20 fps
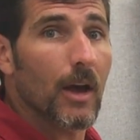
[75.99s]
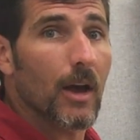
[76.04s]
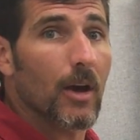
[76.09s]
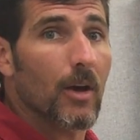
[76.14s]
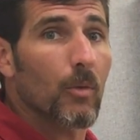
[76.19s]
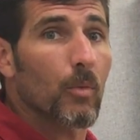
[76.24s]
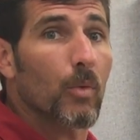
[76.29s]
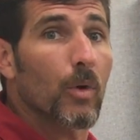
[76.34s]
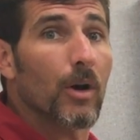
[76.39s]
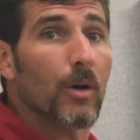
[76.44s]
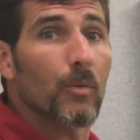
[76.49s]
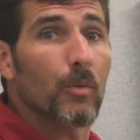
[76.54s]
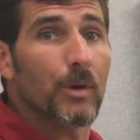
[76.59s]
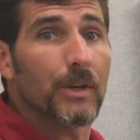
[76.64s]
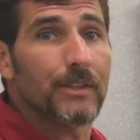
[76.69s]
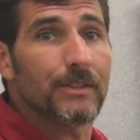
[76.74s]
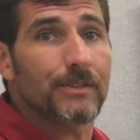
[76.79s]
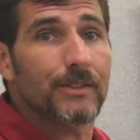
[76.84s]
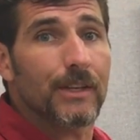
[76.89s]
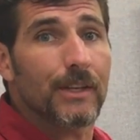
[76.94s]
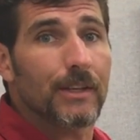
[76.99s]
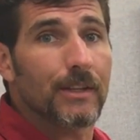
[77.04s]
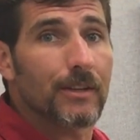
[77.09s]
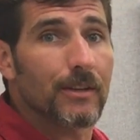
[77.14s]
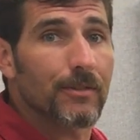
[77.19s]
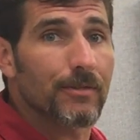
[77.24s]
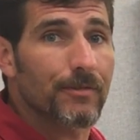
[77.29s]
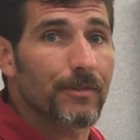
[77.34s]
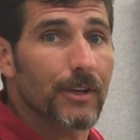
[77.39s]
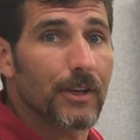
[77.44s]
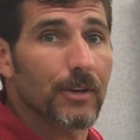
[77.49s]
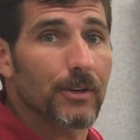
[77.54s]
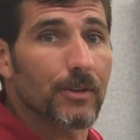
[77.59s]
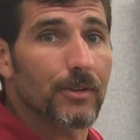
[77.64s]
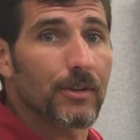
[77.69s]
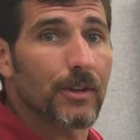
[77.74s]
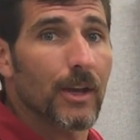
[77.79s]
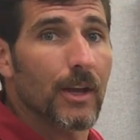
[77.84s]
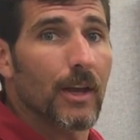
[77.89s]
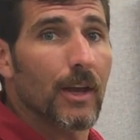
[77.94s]
uh, what we see in the
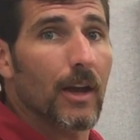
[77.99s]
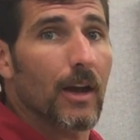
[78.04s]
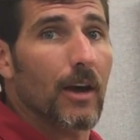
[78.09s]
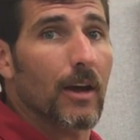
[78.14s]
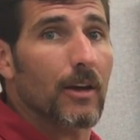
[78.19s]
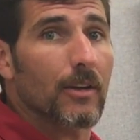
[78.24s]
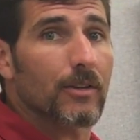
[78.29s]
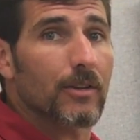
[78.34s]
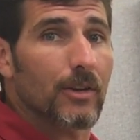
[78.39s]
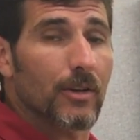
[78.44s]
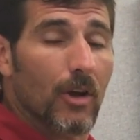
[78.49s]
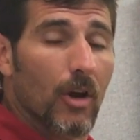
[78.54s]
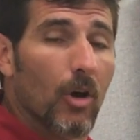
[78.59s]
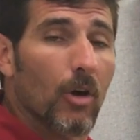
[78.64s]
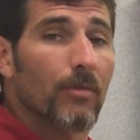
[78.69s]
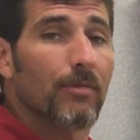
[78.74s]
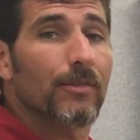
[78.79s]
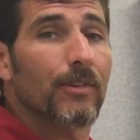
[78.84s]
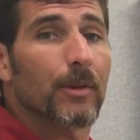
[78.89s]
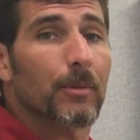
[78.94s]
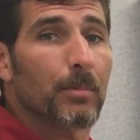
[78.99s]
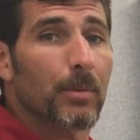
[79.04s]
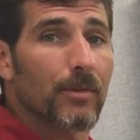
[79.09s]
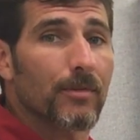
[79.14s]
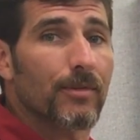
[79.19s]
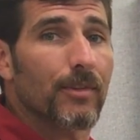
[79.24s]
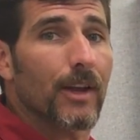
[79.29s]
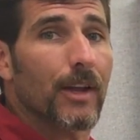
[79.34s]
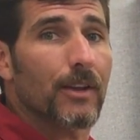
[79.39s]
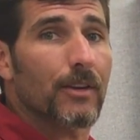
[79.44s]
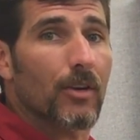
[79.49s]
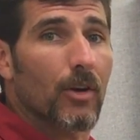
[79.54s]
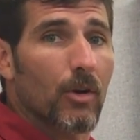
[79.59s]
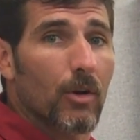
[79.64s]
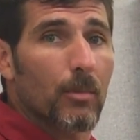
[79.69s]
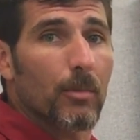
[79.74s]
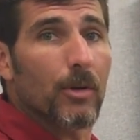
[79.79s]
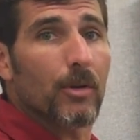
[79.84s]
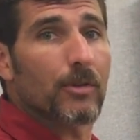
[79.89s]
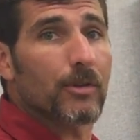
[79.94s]
field uh, to hopefully prevent
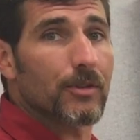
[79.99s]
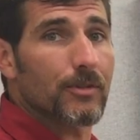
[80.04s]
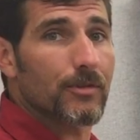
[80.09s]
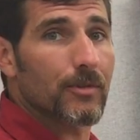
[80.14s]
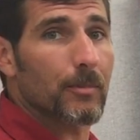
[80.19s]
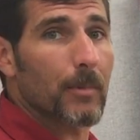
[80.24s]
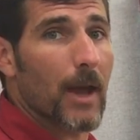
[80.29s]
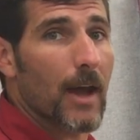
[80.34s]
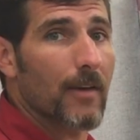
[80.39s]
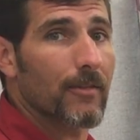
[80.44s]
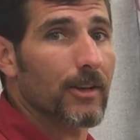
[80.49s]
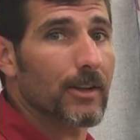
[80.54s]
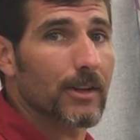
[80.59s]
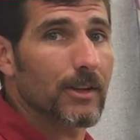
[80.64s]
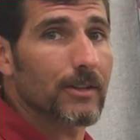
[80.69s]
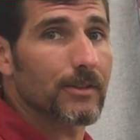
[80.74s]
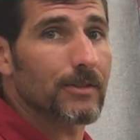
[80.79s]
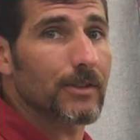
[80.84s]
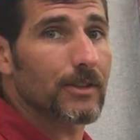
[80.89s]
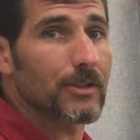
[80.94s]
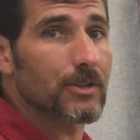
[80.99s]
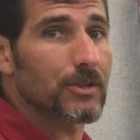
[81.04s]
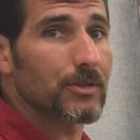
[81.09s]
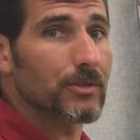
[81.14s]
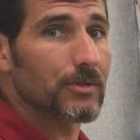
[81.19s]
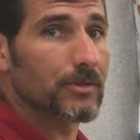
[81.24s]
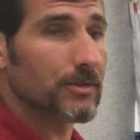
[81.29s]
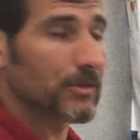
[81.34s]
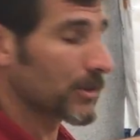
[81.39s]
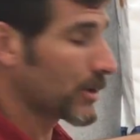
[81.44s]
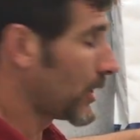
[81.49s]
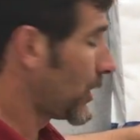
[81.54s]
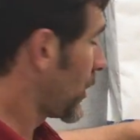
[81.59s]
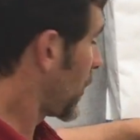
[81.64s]
homeowners from having these issues